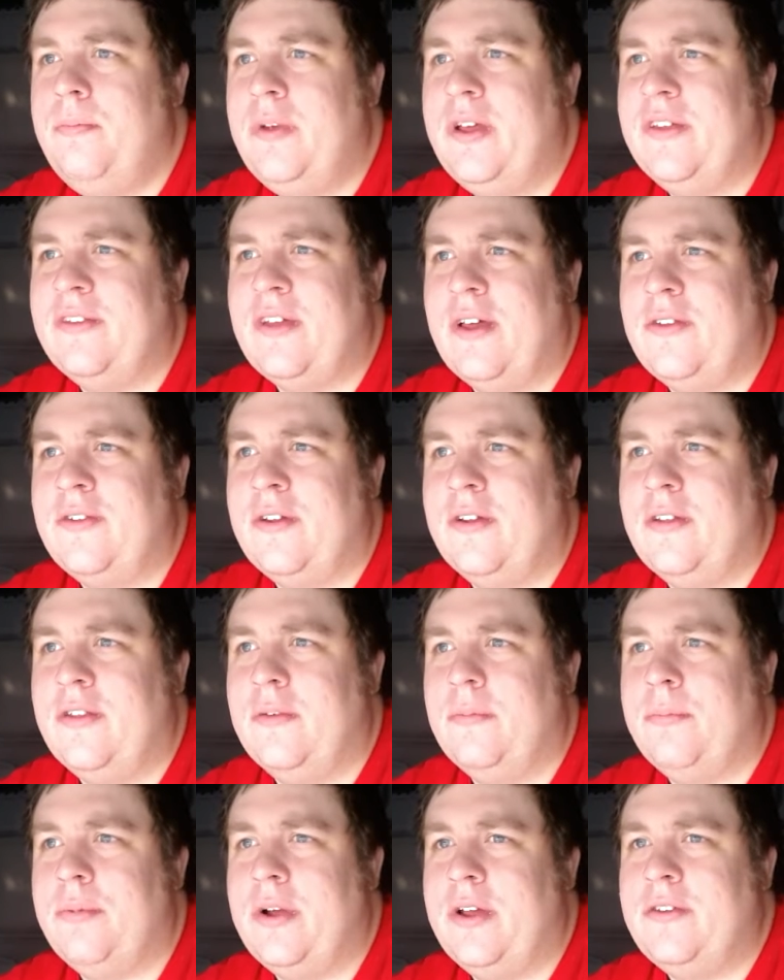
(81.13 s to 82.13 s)
because I was under
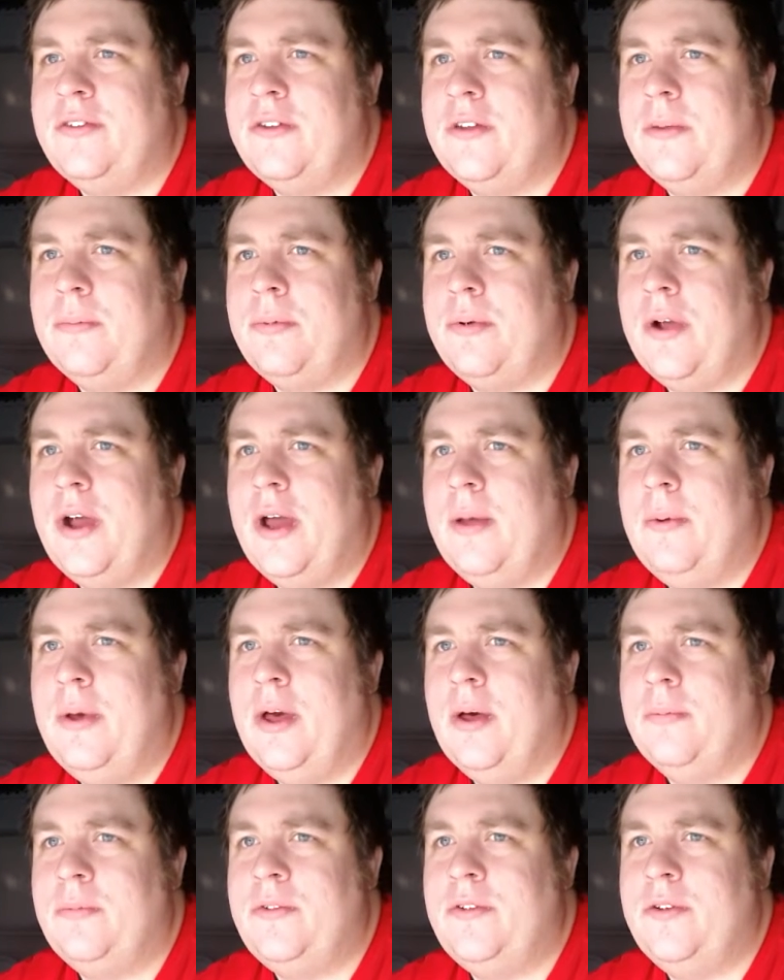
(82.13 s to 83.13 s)
the impression that Prime
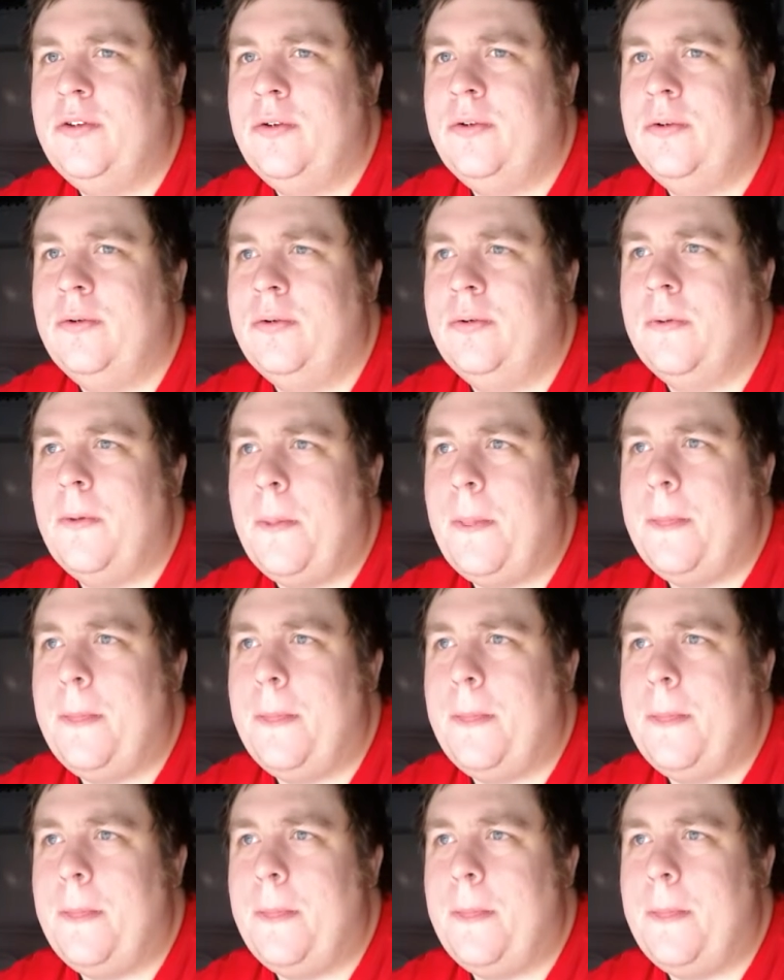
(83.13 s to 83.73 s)
helped you